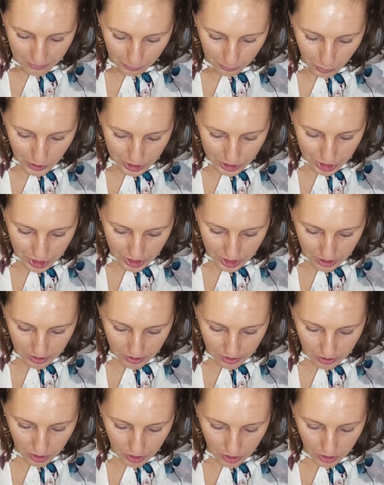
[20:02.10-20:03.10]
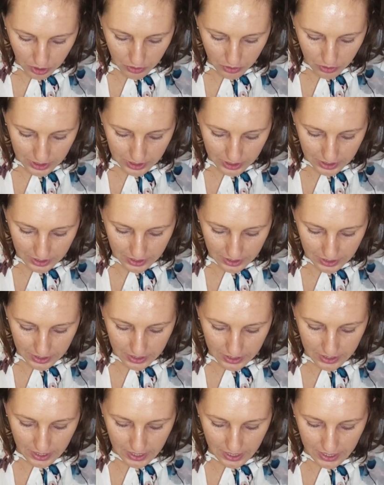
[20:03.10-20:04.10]
Question. The unit
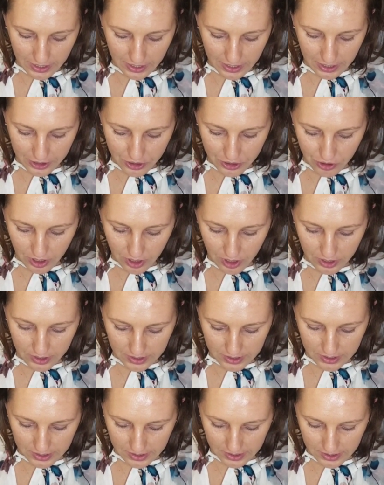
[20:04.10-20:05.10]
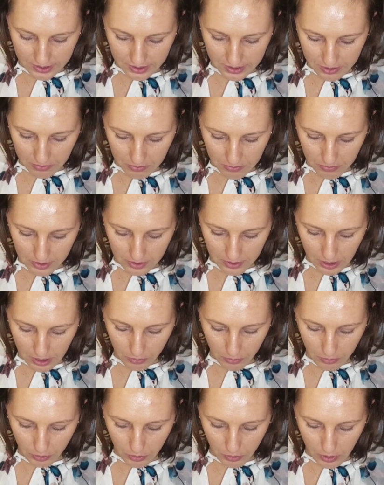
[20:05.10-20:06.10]
in a hydraulic system
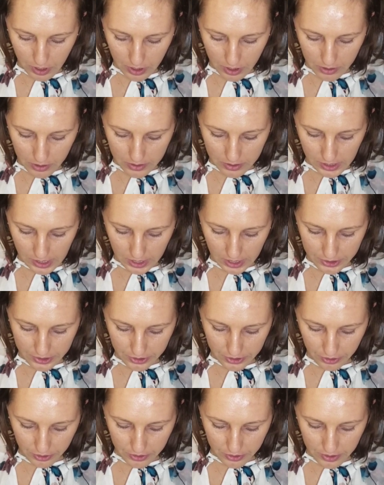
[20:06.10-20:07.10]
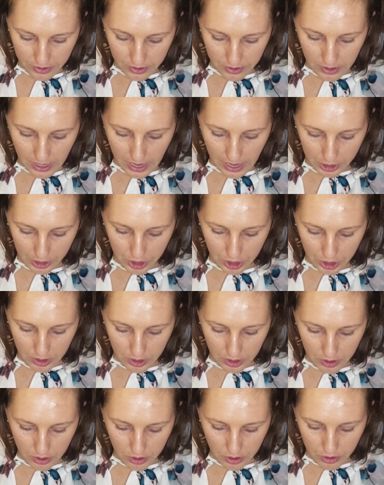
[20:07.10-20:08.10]
that requires a certain
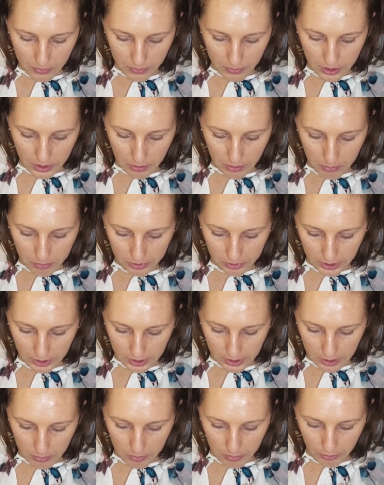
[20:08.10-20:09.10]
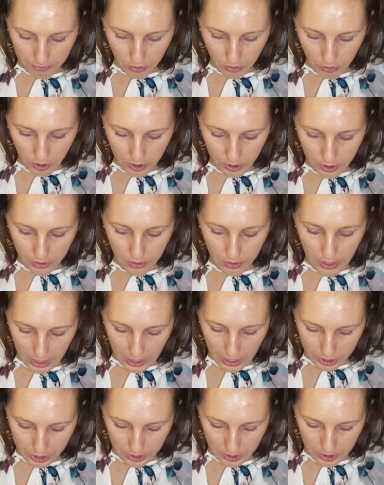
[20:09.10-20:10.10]
action to be completed before another
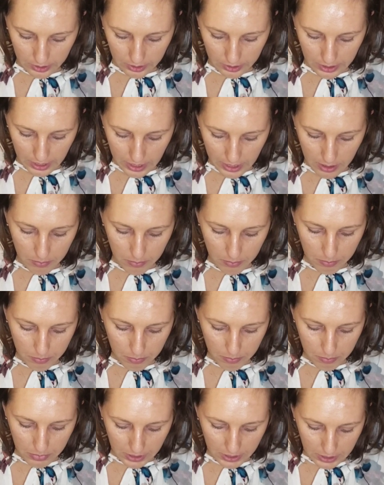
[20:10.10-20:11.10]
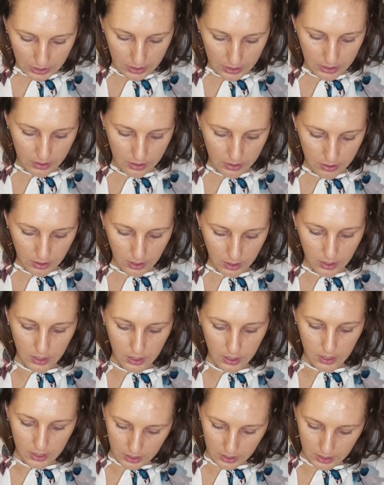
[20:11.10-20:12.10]
action can begin
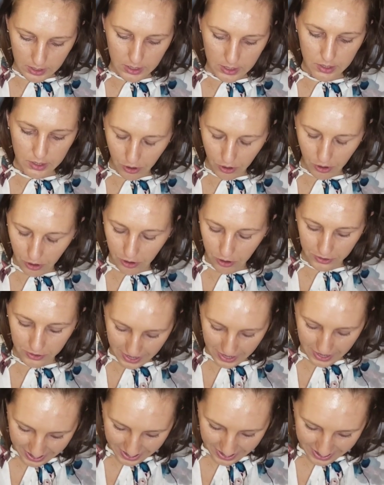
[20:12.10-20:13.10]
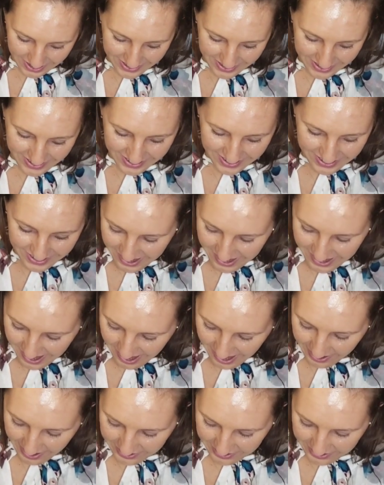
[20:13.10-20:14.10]
is called a,
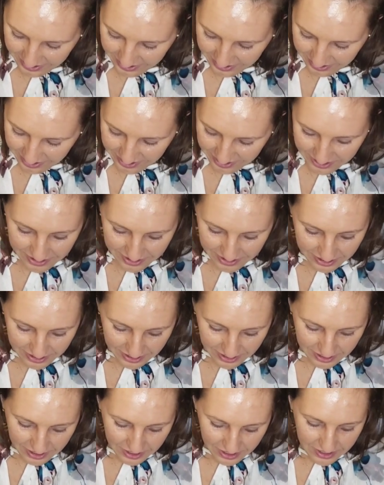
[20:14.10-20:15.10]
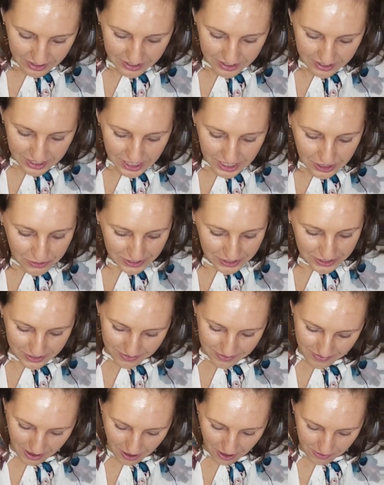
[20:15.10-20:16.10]
answer,
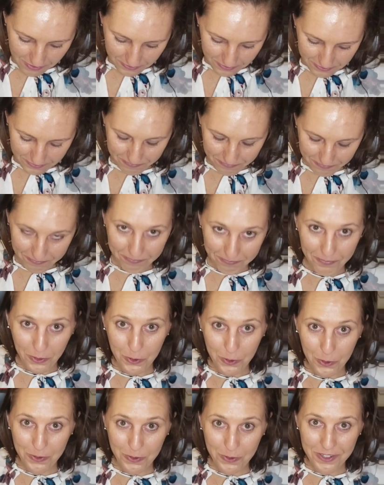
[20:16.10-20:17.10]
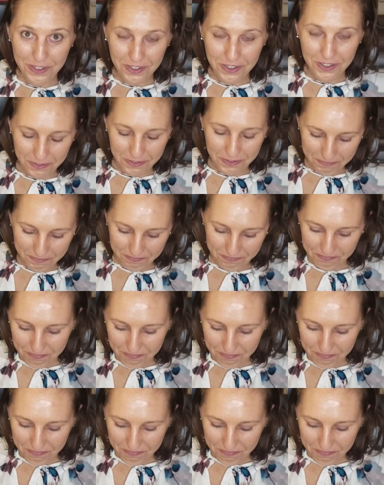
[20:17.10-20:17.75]
sequence valve. Who knew?